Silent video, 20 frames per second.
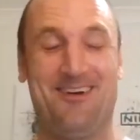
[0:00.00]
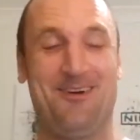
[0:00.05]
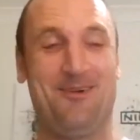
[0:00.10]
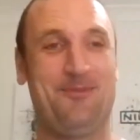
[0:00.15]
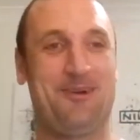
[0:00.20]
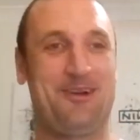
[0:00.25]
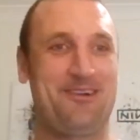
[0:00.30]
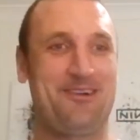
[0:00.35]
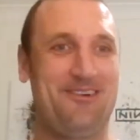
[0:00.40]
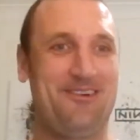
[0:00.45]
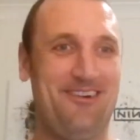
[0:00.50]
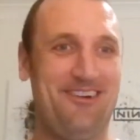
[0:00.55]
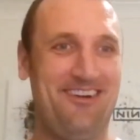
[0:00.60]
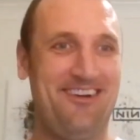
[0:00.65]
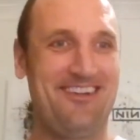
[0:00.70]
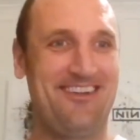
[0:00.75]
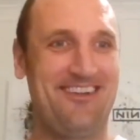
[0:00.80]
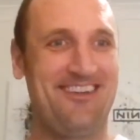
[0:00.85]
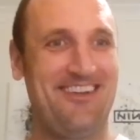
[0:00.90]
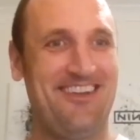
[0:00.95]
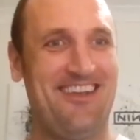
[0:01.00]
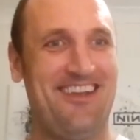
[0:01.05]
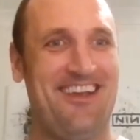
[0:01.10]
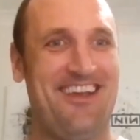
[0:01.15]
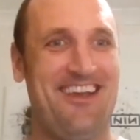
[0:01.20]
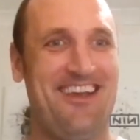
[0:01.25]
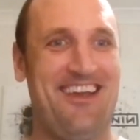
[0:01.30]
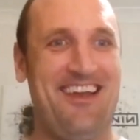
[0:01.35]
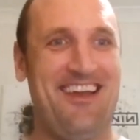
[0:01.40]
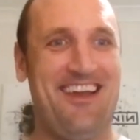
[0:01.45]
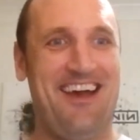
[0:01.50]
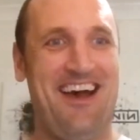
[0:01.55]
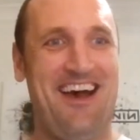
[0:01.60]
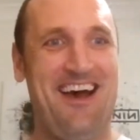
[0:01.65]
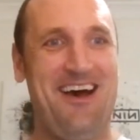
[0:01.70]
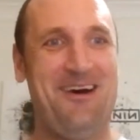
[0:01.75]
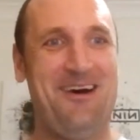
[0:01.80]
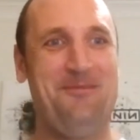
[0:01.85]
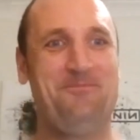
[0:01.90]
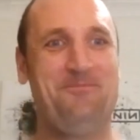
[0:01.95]
Oh my God.
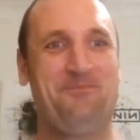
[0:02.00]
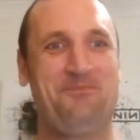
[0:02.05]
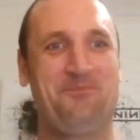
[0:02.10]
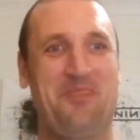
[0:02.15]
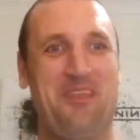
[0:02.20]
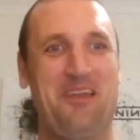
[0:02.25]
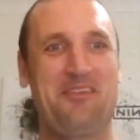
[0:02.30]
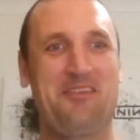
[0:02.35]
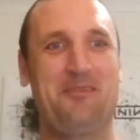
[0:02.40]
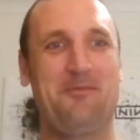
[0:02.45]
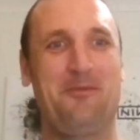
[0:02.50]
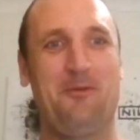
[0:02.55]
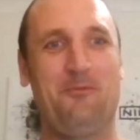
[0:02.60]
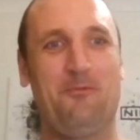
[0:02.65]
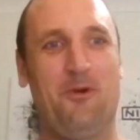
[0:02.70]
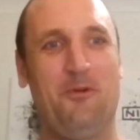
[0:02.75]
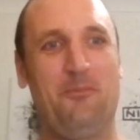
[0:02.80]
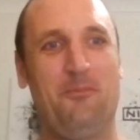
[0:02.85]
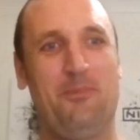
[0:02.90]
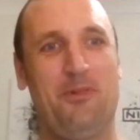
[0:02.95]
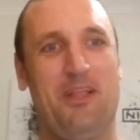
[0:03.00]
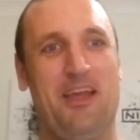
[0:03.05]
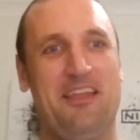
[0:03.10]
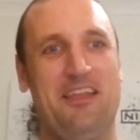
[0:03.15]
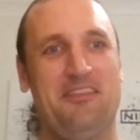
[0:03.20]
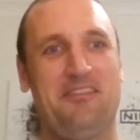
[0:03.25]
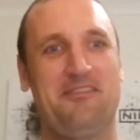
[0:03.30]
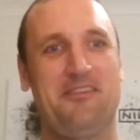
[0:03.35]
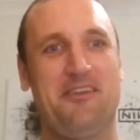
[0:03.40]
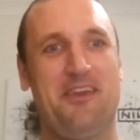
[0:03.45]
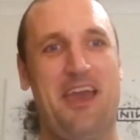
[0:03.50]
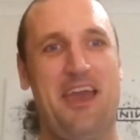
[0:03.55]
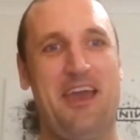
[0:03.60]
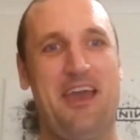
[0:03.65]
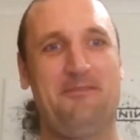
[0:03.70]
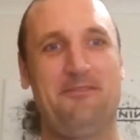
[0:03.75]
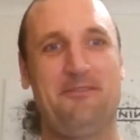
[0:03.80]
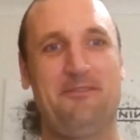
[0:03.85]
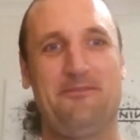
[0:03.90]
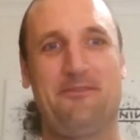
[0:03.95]
So mate, what plans do you
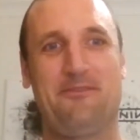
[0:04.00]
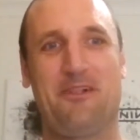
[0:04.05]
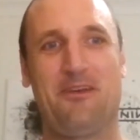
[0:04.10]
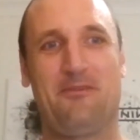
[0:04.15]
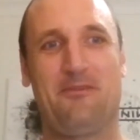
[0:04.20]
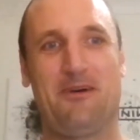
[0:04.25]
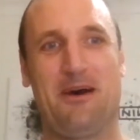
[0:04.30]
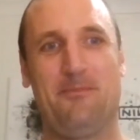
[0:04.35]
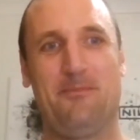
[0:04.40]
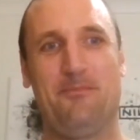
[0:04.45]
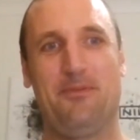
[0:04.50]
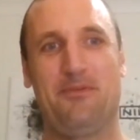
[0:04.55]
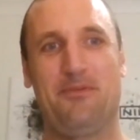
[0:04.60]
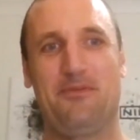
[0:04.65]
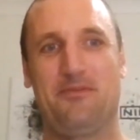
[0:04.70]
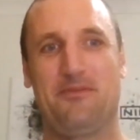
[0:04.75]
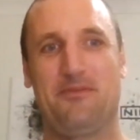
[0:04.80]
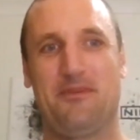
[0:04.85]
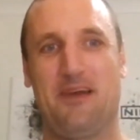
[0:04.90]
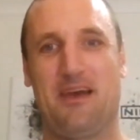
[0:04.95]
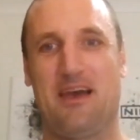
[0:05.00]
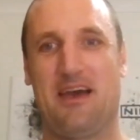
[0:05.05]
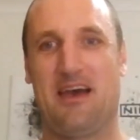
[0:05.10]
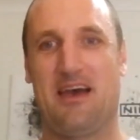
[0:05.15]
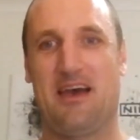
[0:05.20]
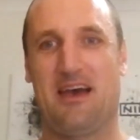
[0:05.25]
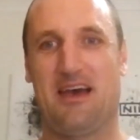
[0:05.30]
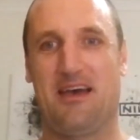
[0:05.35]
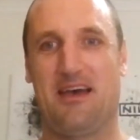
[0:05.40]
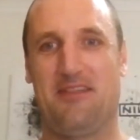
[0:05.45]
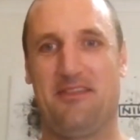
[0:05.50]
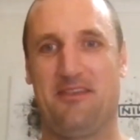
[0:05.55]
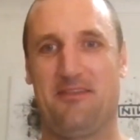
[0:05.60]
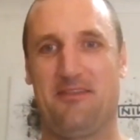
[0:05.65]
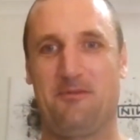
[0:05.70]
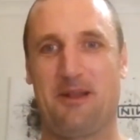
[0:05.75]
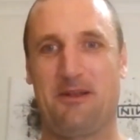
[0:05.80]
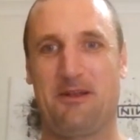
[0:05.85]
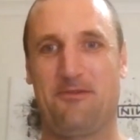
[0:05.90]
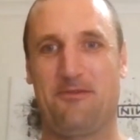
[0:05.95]
have to follow up
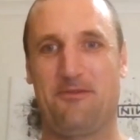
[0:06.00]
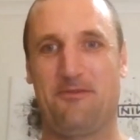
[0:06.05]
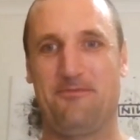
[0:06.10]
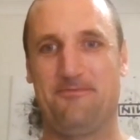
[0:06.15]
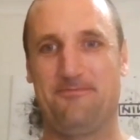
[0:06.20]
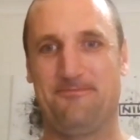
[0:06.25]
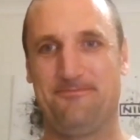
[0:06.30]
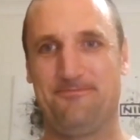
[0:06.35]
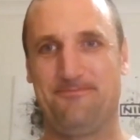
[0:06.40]
this record?